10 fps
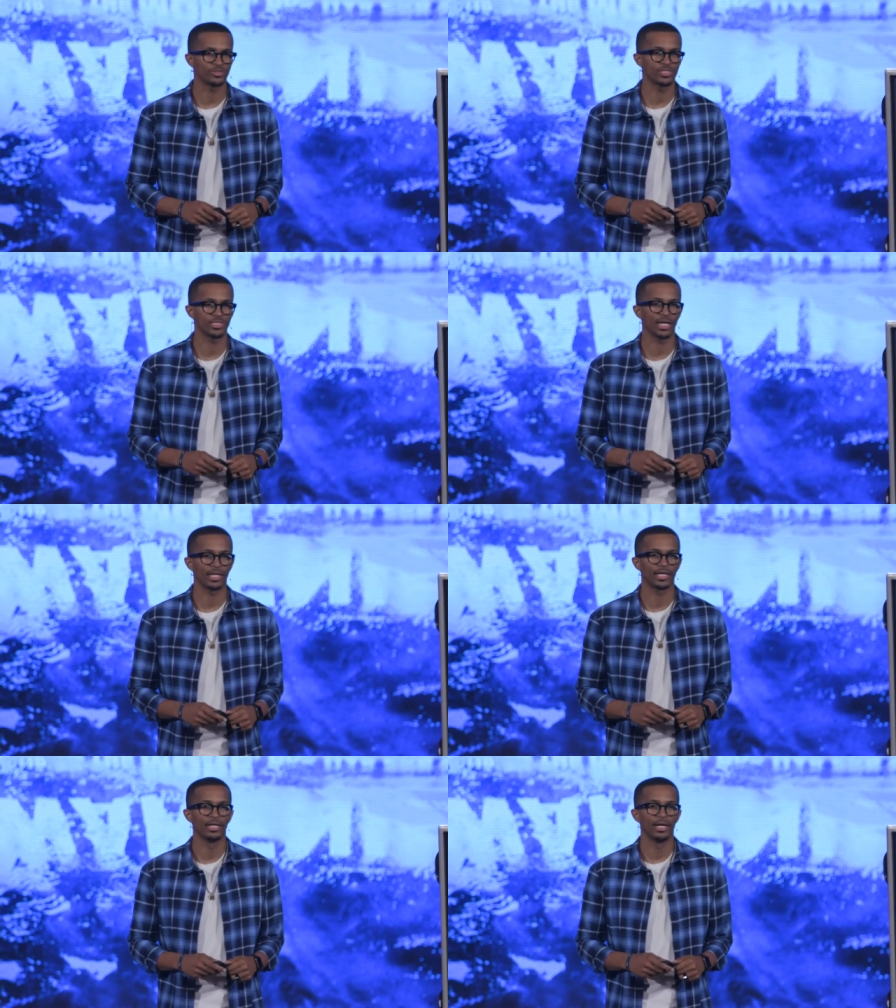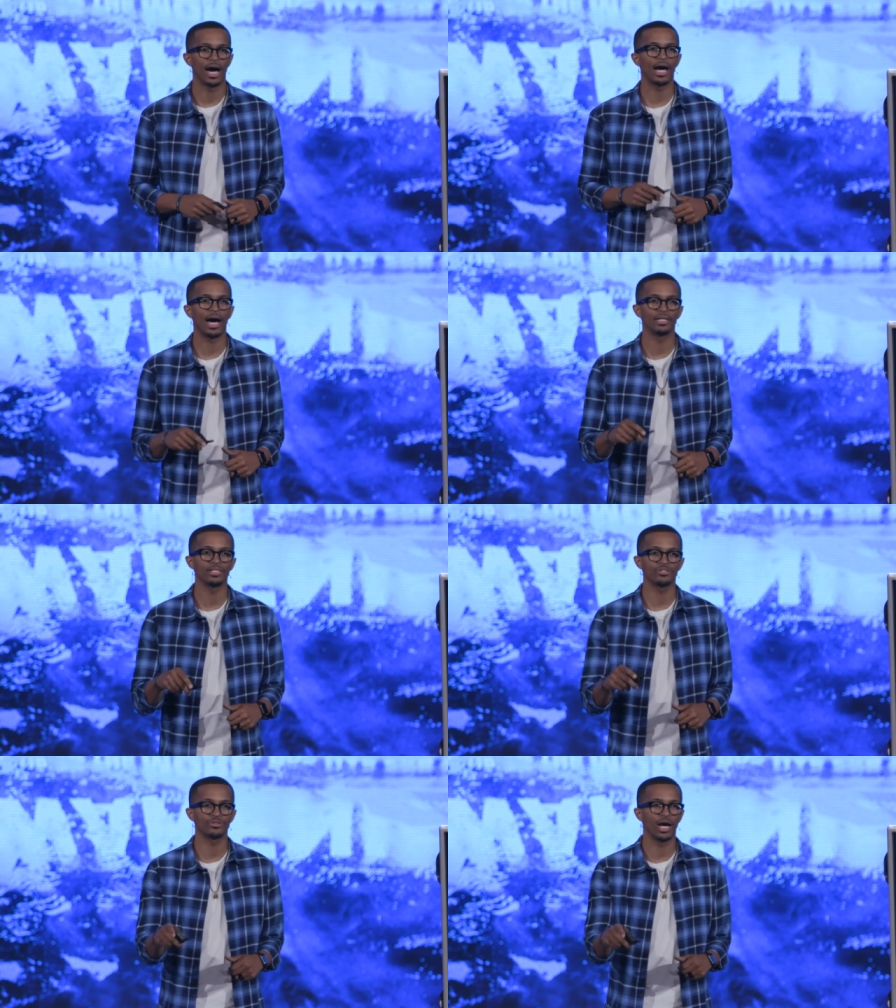She's like, I, I,
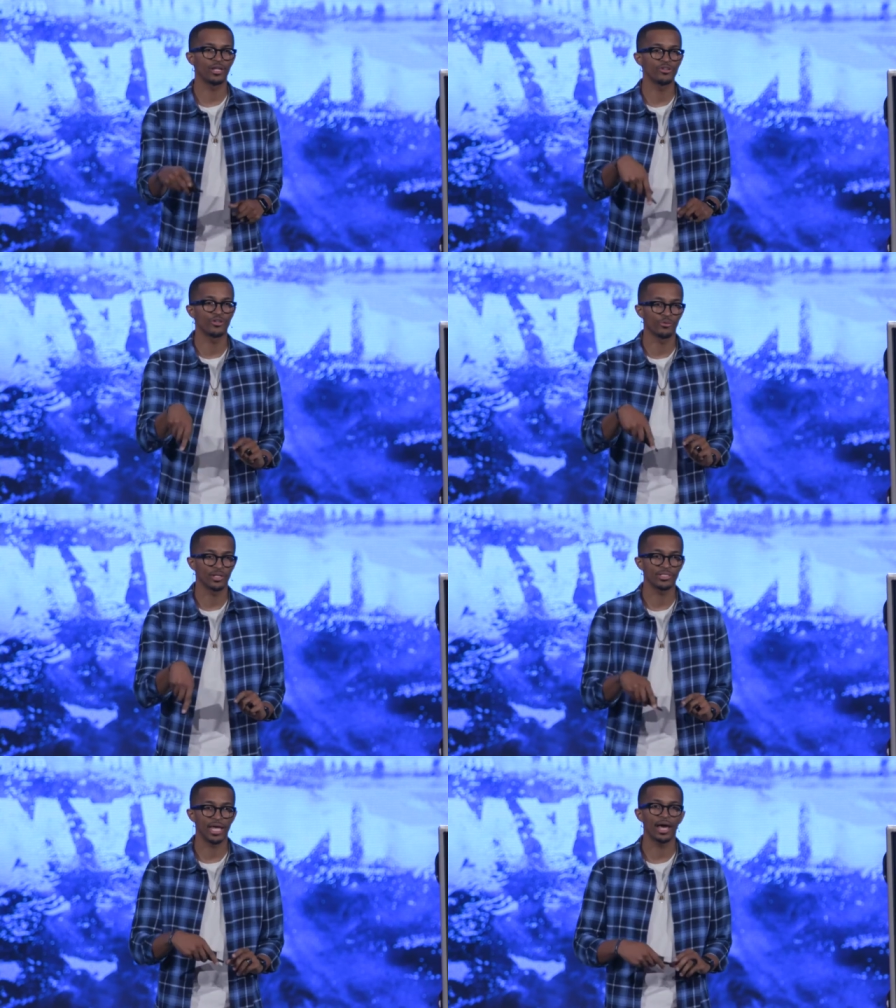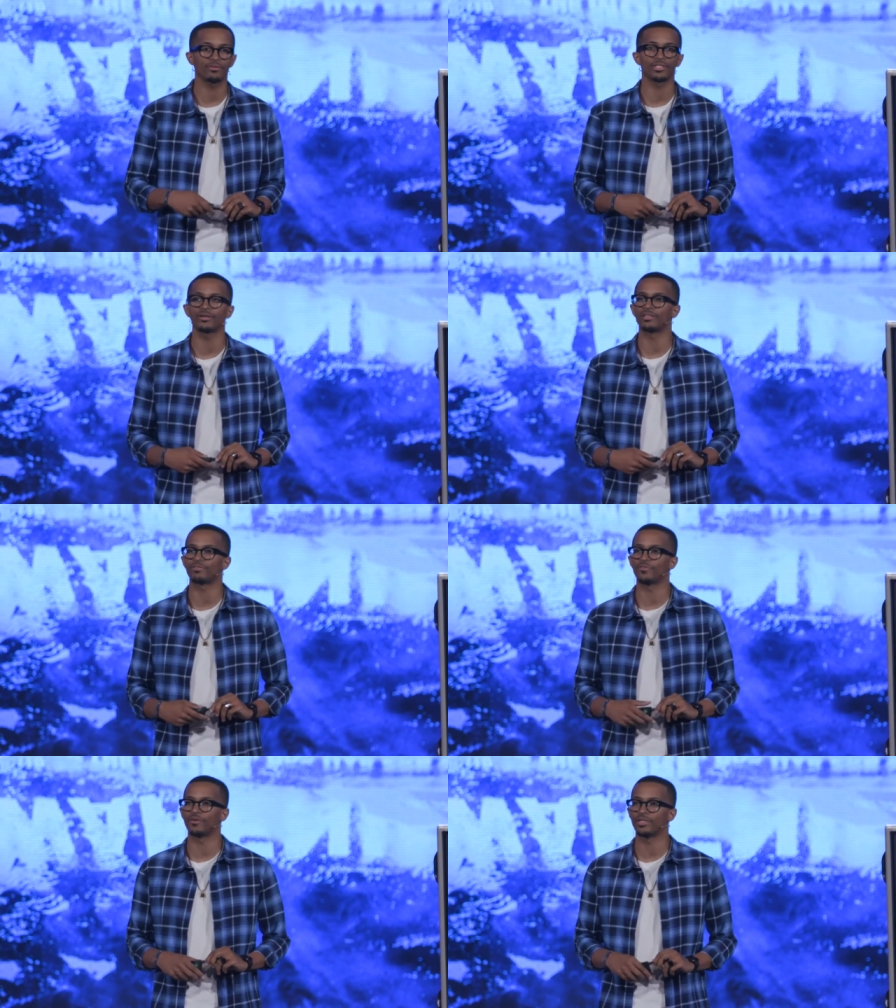need you, I need you to run sound here at
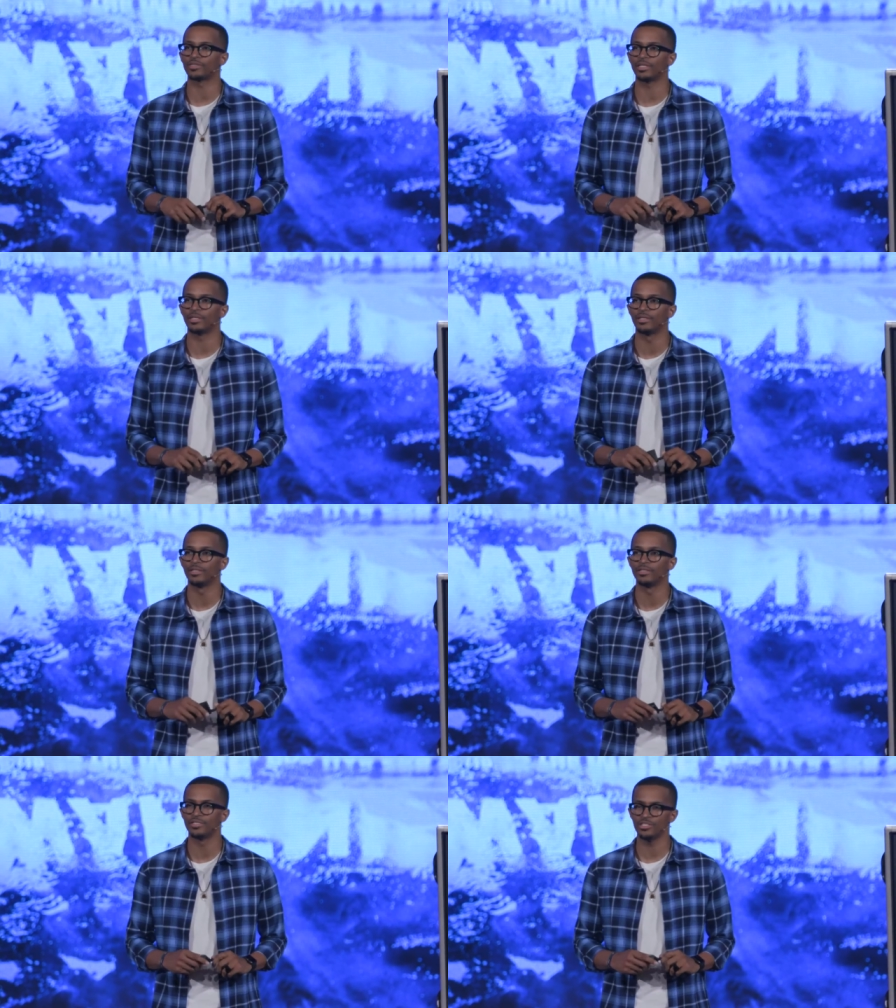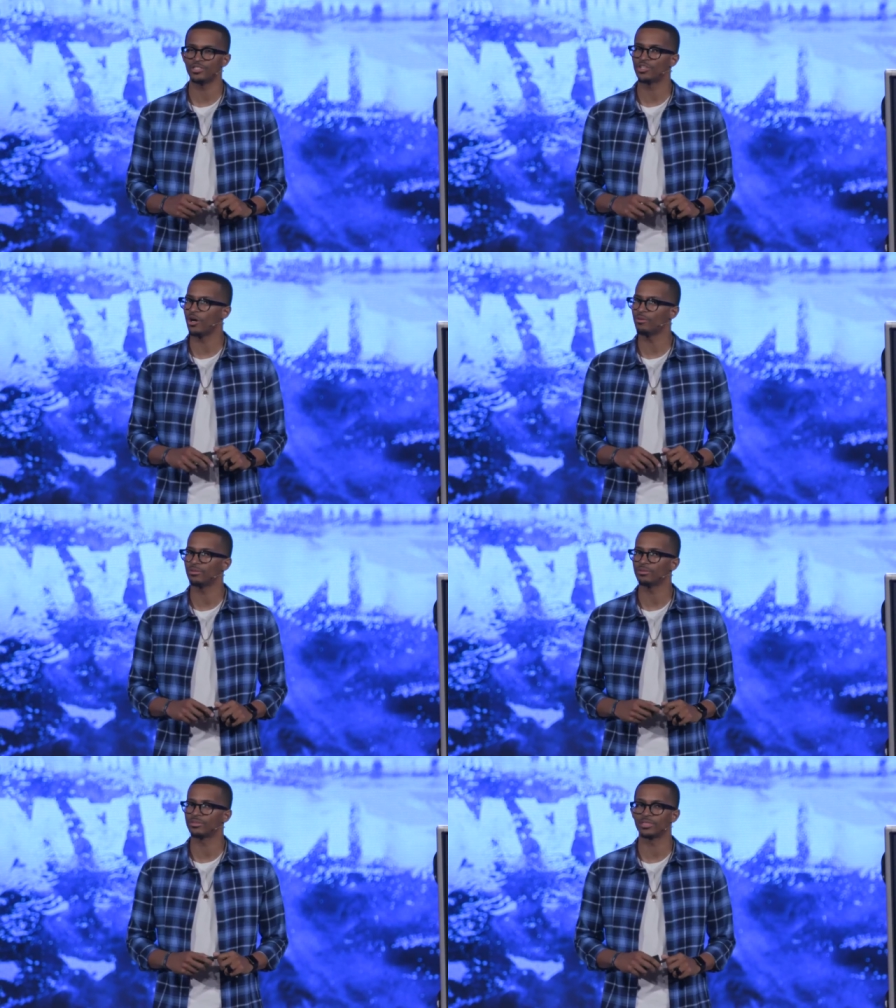the funeral. I said, Is this a joke?
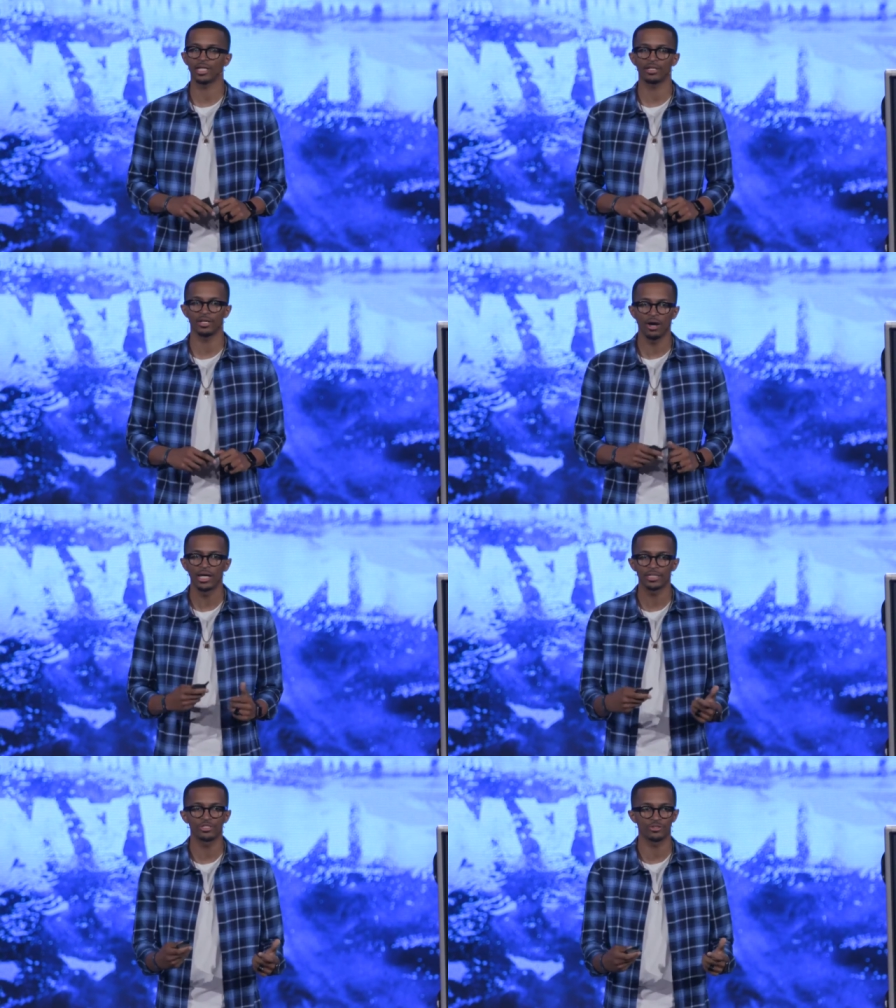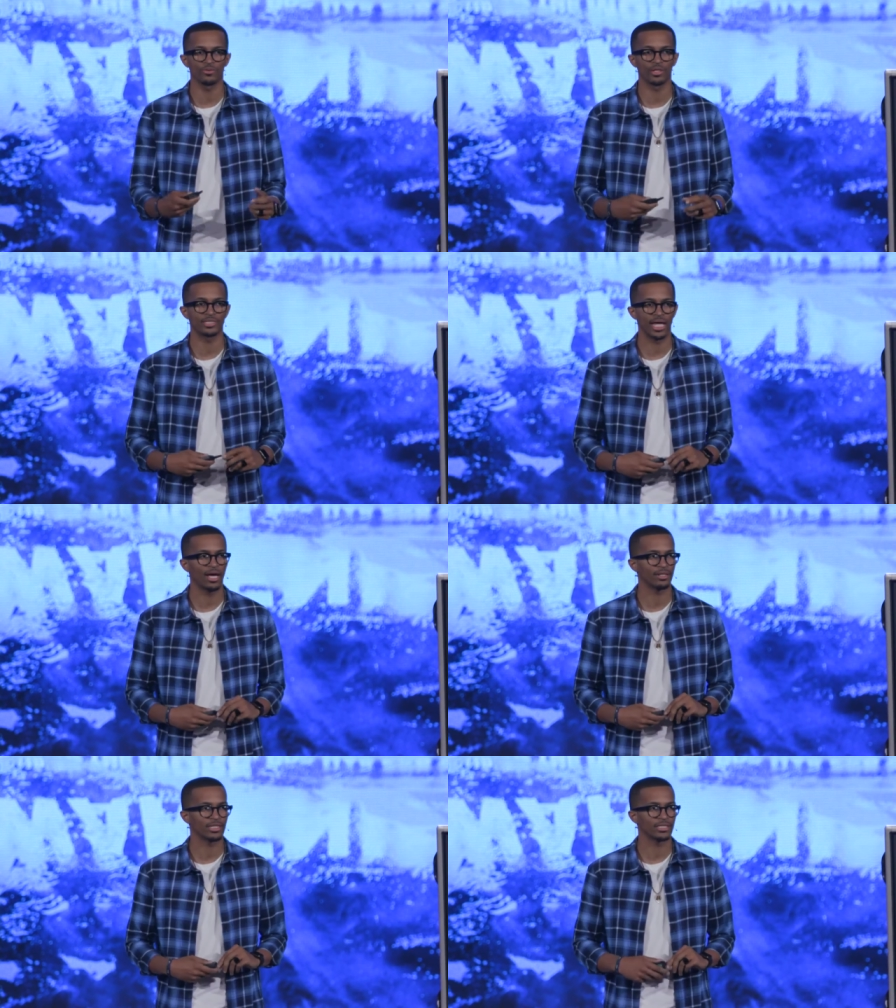She's like, No, I need you to run sound.